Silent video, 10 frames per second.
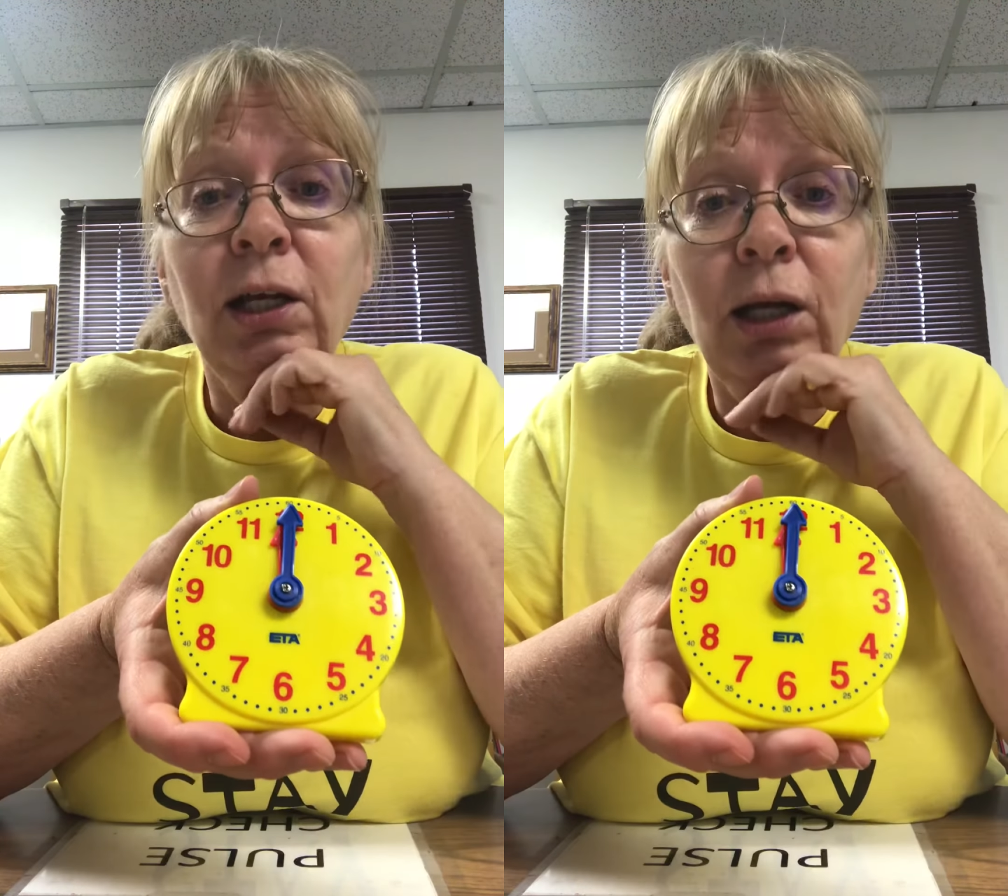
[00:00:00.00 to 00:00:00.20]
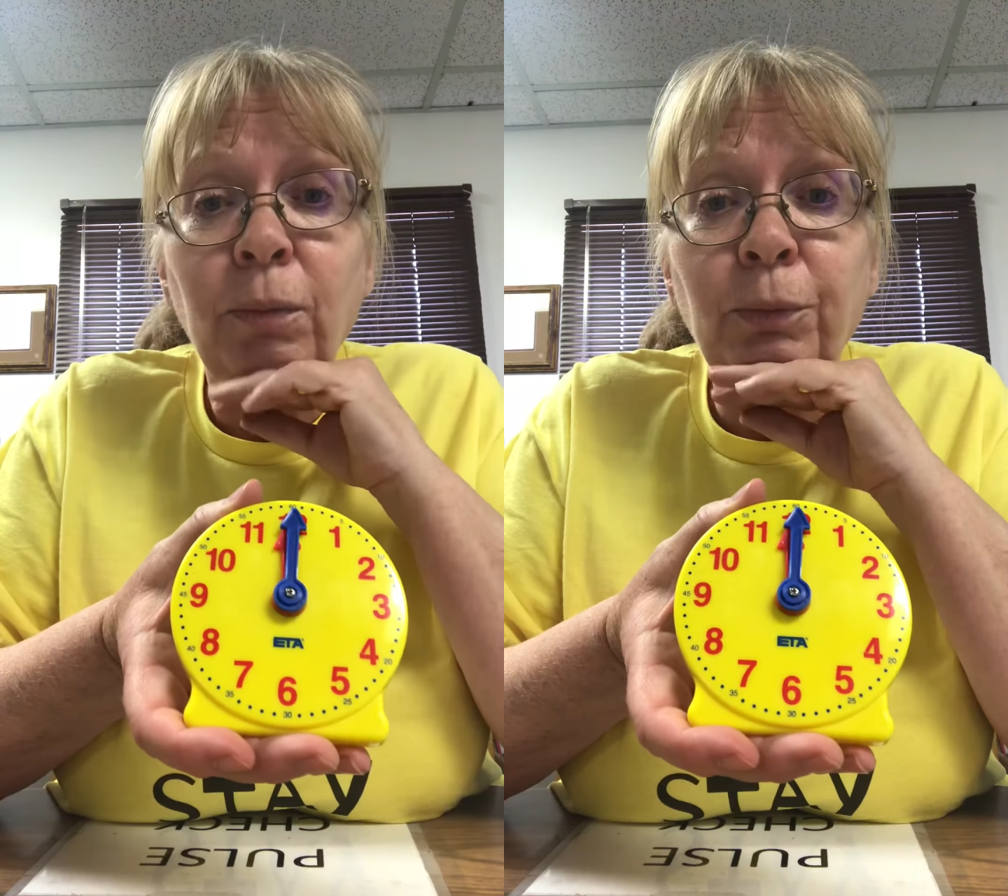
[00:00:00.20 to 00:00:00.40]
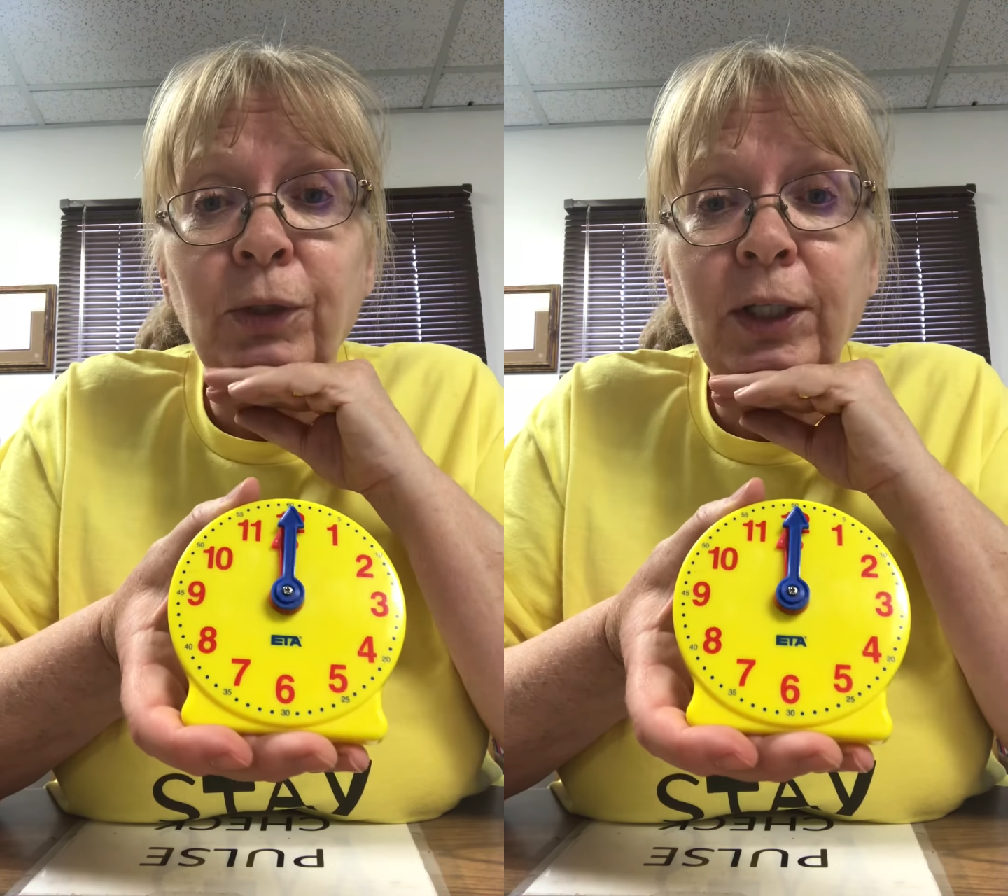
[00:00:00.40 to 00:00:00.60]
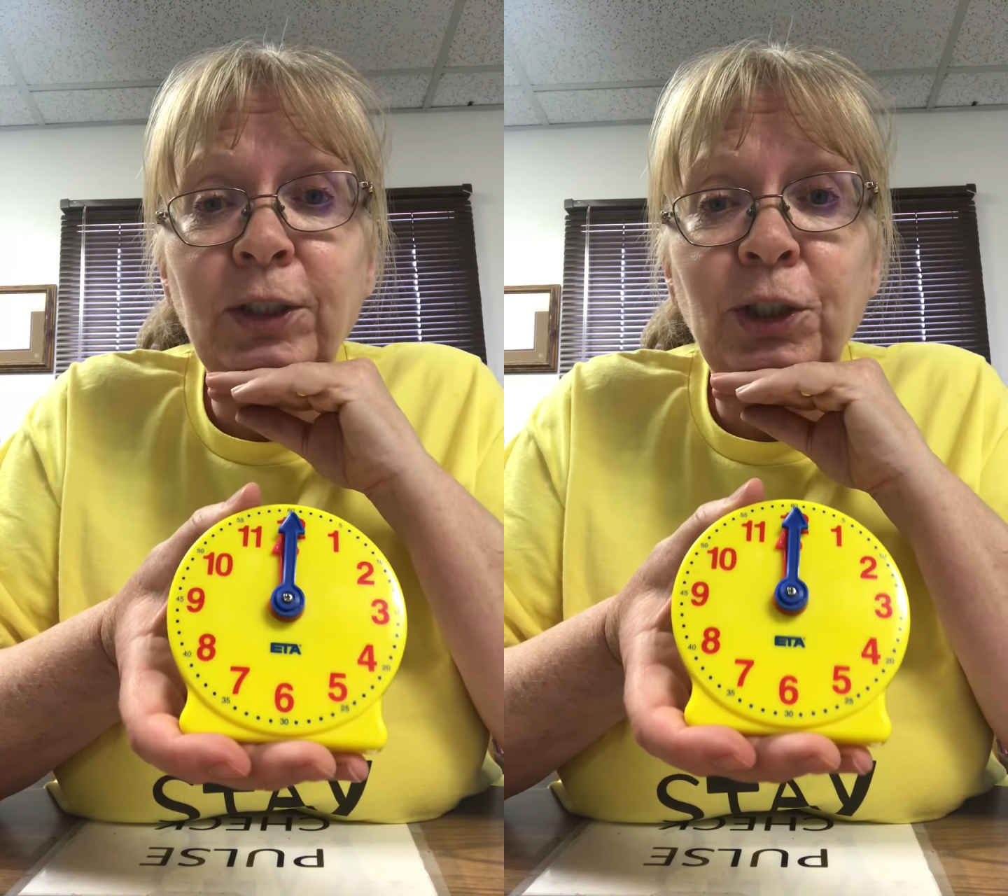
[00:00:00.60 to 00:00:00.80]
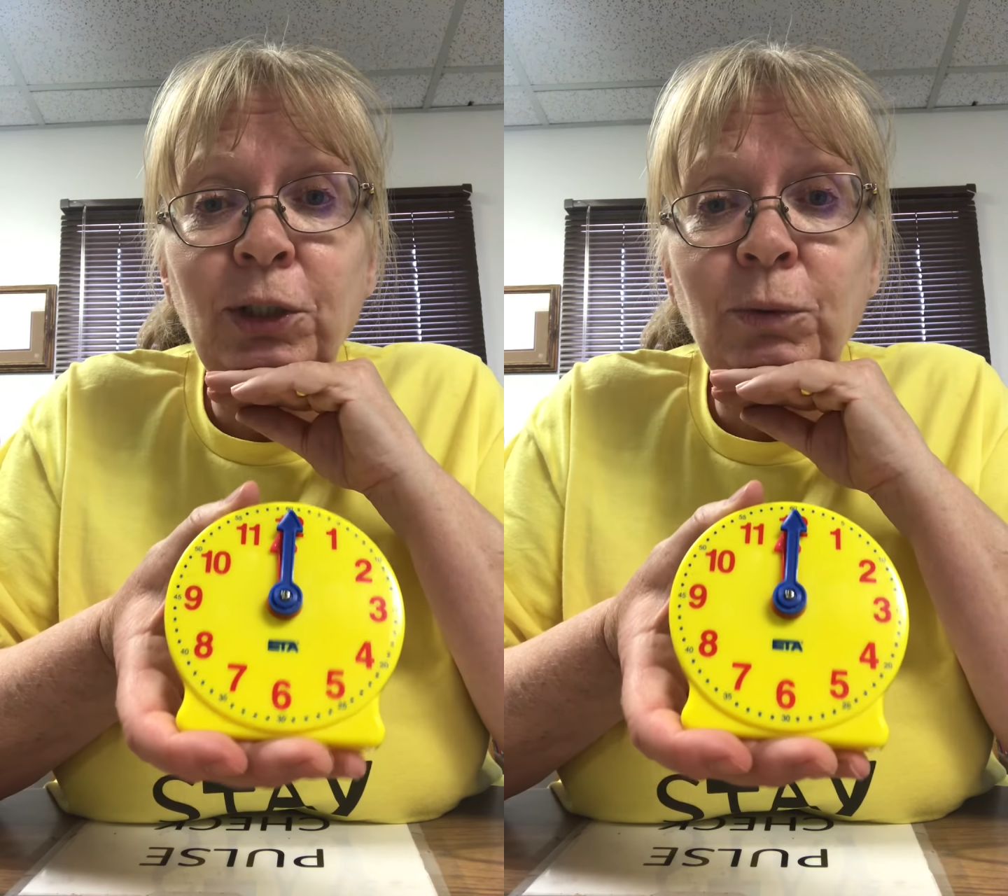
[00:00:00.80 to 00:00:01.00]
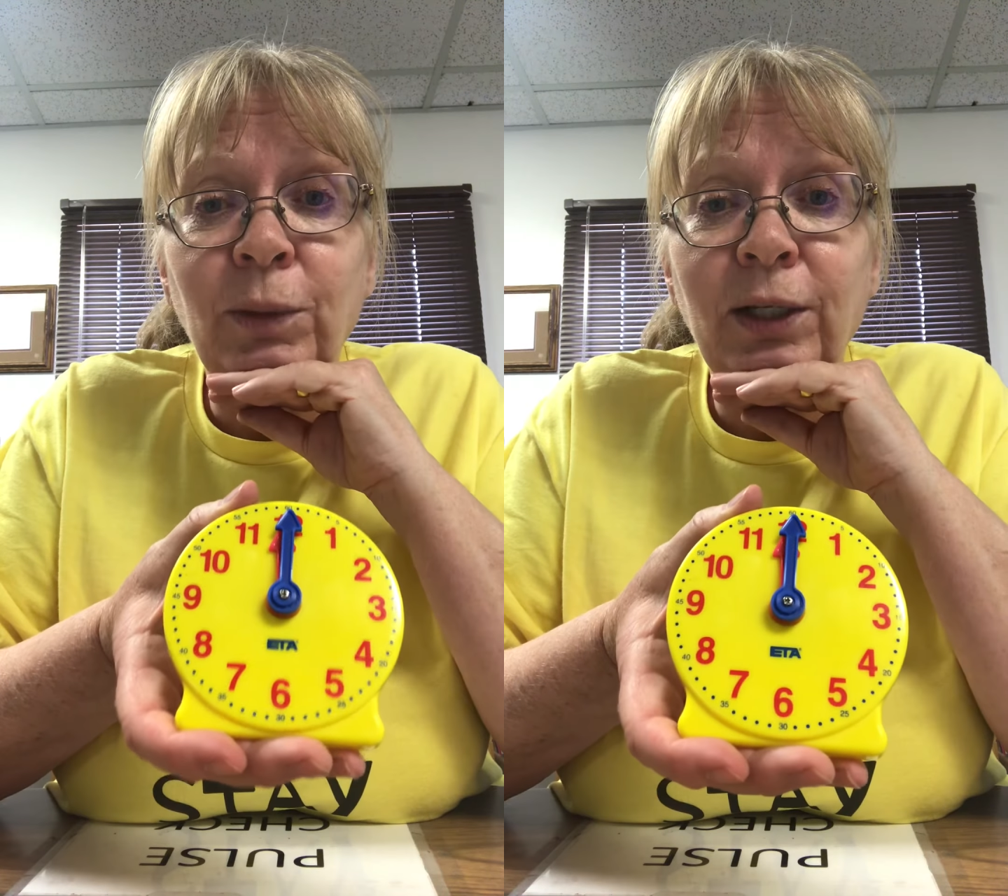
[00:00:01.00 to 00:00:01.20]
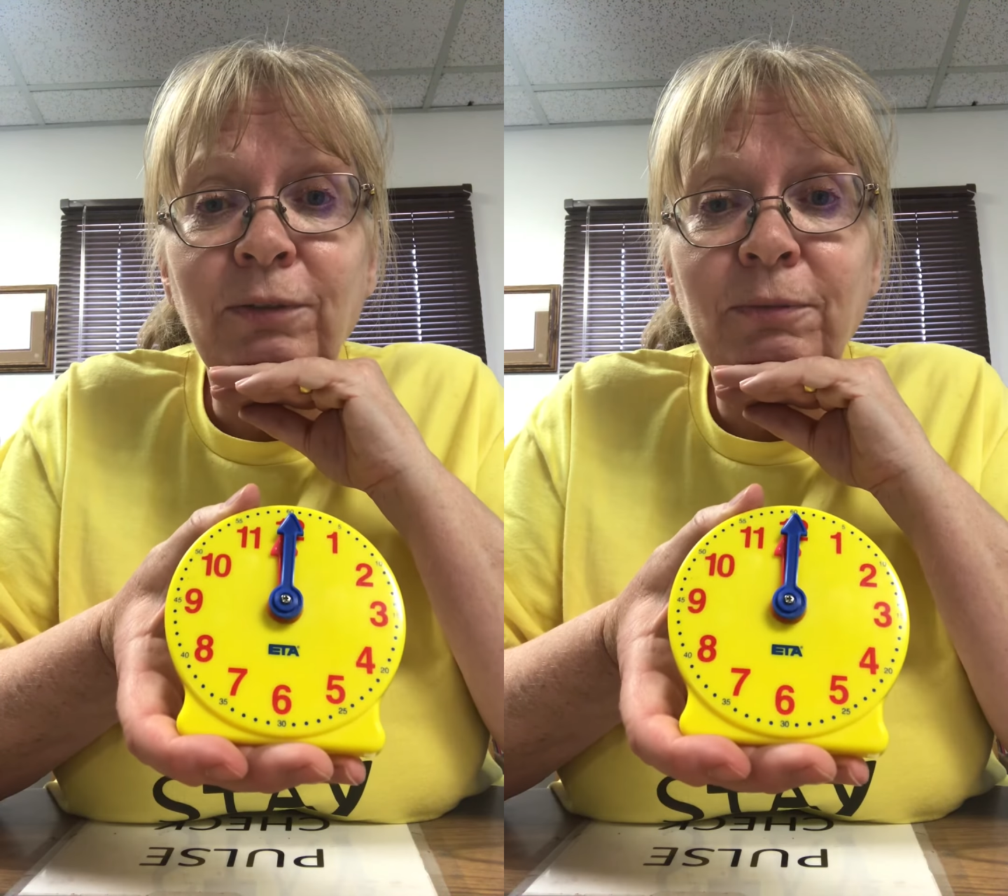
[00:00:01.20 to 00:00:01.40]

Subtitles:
are pointing to the 12.